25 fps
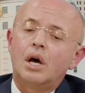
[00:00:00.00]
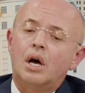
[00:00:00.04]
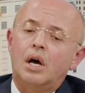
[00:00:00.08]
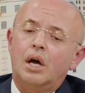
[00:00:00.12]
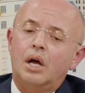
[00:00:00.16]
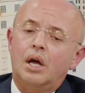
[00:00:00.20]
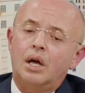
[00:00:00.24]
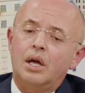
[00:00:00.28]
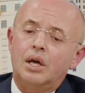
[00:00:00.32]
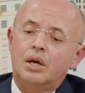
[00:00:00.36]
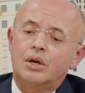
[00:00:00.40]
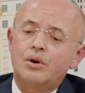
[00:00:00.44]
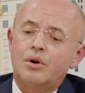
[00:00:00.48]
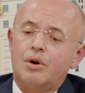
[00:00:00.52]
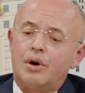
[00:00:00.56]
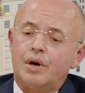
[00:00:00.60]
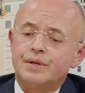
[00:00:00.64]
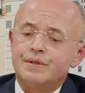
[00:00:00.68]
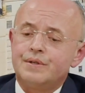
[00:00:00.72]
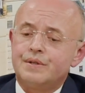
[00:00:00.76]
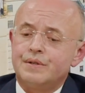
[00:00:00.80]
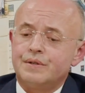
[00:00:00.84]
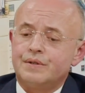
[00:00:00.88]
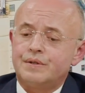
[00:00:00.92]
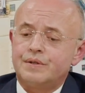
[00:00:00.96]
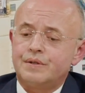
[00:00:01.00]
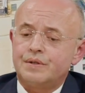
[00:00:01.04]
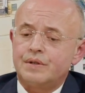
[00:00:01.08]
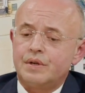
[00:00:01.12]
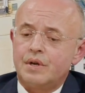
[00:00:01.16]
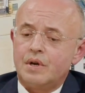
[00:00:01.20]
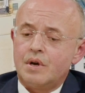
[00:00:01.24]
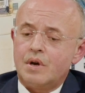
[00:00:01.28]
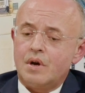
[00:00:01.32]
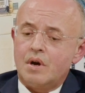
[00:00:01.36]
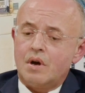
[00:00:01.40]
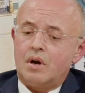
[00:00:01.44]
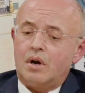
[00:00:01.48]
Uh, it causes
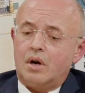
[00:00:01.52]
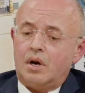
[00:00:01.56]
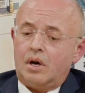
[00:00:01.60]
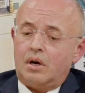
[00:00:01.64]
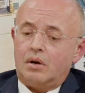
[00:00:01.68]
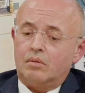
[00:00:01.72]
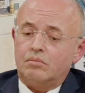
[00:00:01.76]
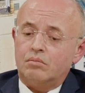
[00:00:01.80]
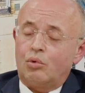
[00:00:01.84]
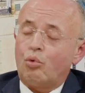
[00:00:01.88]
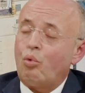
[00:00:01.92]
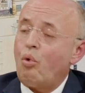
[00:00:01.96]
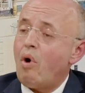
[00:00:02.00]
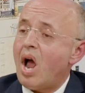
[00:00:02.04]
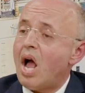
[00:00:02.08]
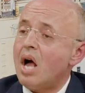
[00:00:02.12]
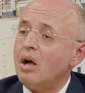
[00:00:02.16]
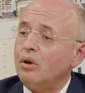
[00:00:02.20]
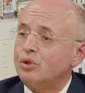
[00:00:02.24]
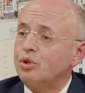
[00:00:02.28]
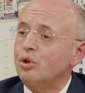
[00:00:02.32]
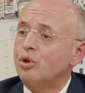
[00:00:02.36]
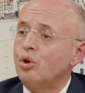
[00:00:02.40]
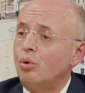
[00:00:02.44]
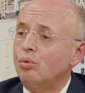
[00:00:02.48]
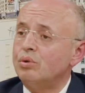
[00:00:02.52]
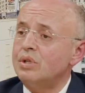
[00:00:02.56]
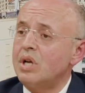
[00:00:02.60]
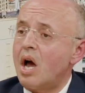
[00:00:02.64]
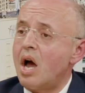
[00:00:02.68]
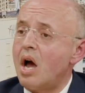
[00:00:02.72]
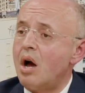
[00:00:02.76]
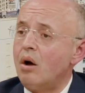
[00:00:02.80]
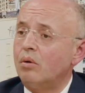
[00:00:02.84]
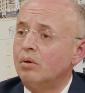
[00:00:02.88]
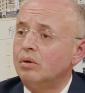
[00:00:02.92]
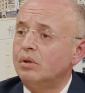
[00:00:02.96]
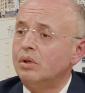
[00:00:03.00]
uh, morale to go
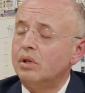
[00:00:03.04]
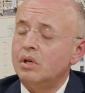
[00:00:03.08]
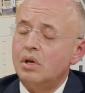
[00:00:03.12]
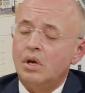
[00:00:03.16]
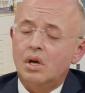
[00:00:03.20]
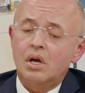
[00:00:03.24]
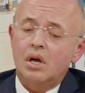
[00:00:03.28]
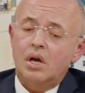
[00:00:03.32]
down.